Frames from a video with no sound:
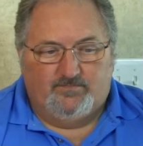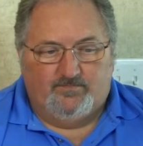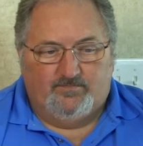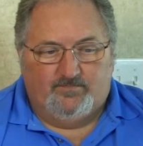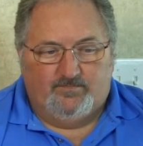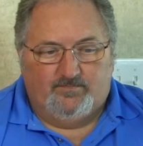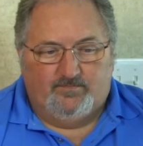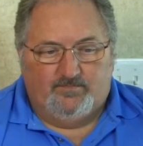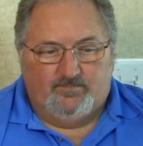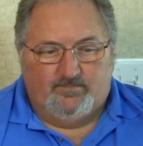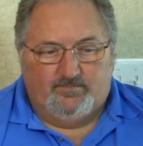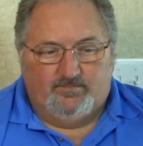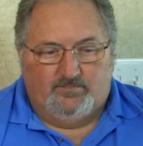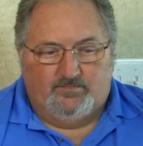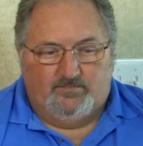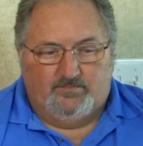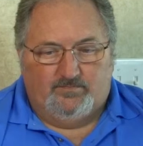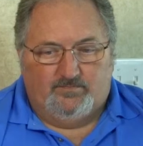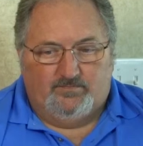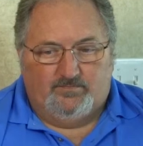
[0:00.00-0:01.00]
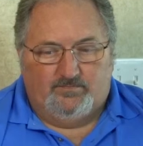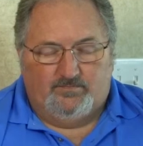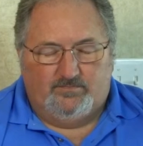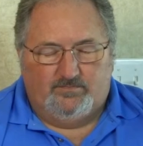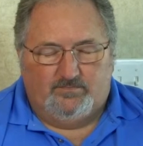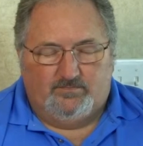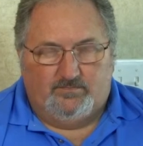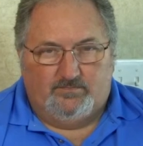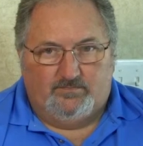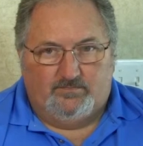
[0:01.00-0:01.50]

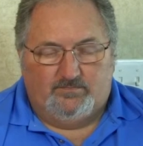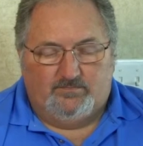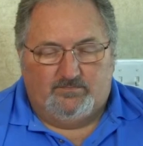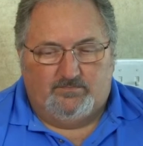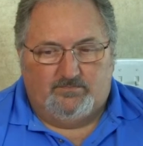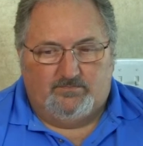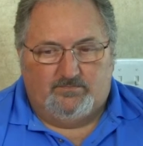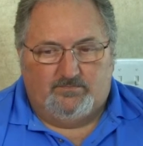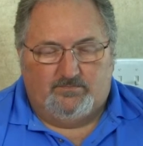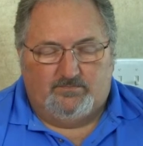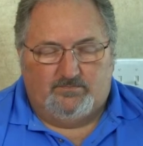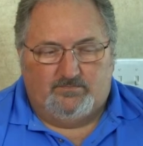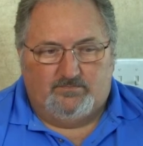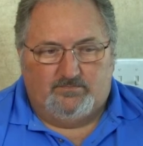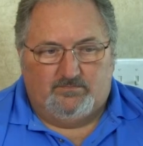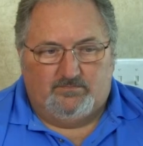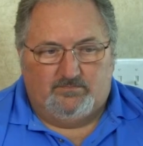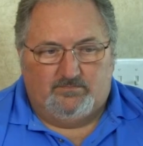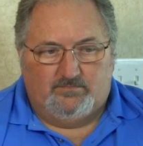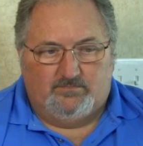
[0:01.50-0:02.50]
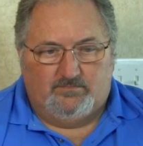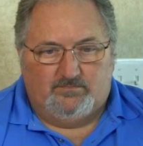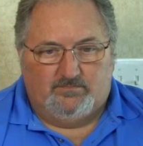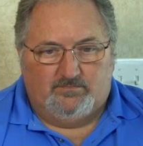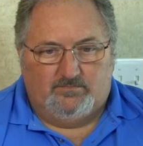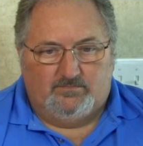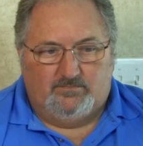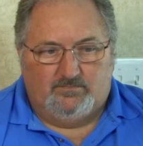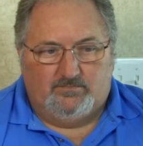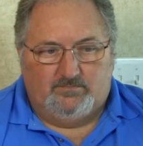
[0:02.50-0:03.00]

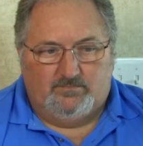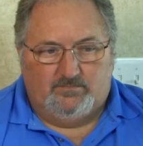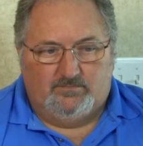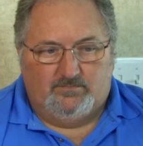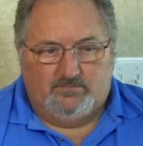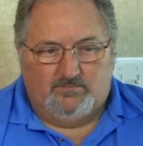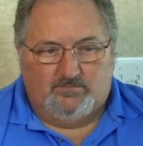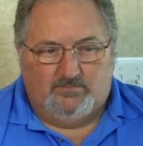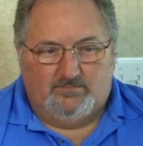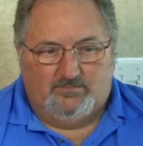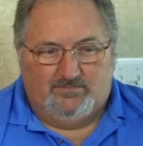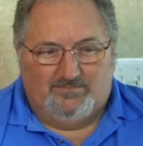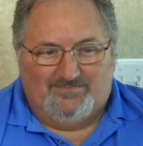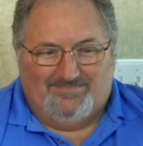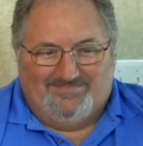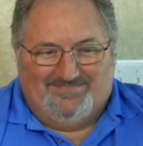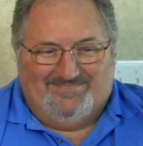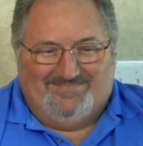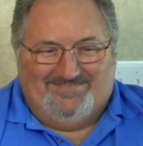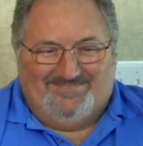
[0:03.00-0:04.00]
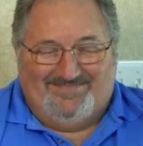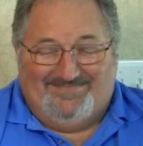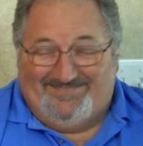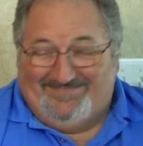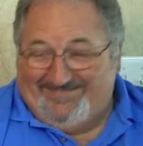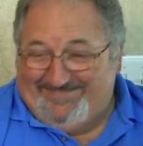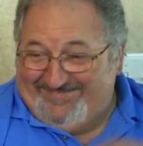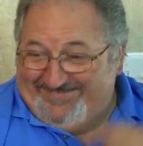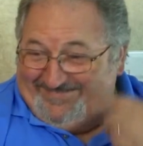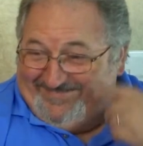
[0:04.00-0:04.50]

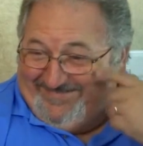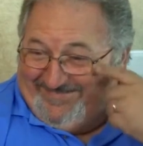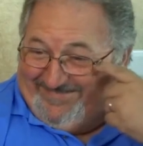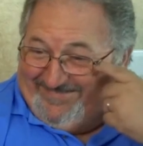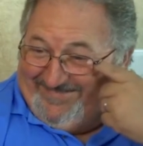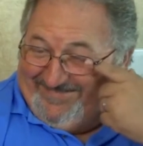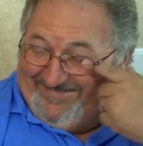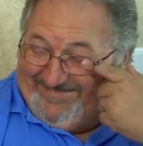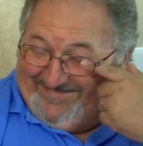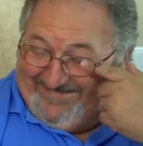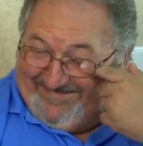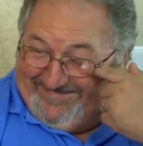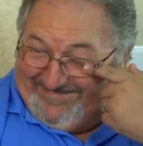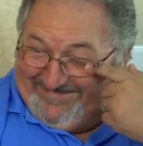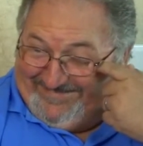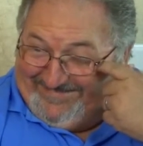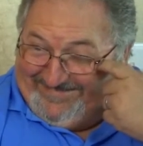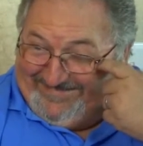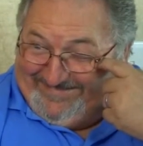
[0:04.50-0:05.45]
No words are spoken by the person on screen.